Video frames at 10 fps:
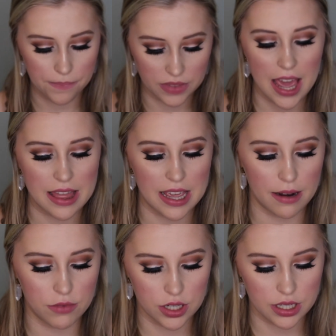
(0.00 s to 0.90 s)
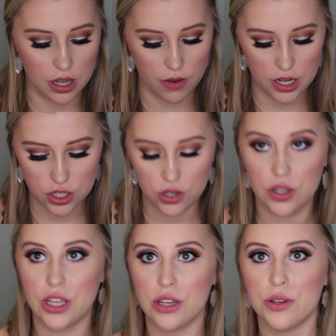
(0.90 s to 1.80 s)
Okay, and then I'm just going to
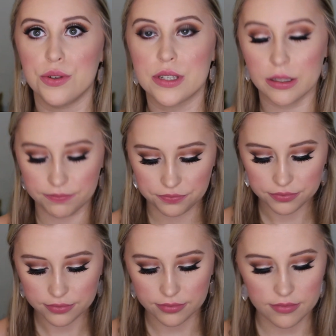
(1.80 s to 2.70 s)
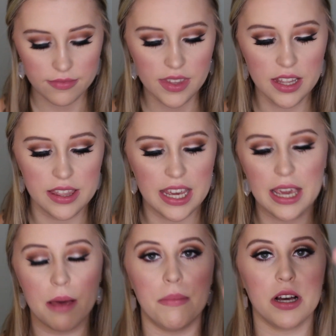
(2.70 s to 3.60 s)
use
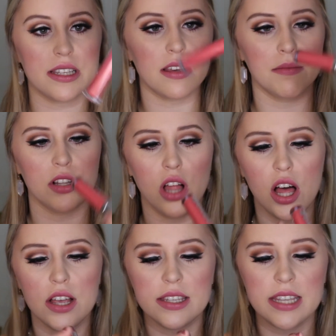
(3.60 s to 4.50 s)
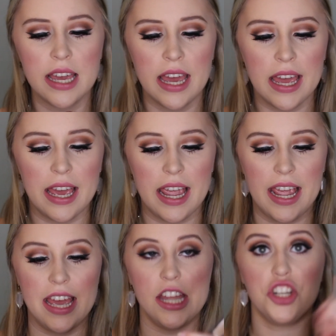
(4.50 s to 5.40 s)
the Buxom gloss
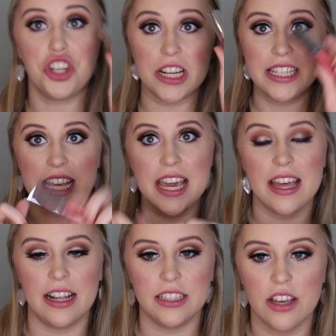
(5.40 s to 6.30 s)
in Trixie, and I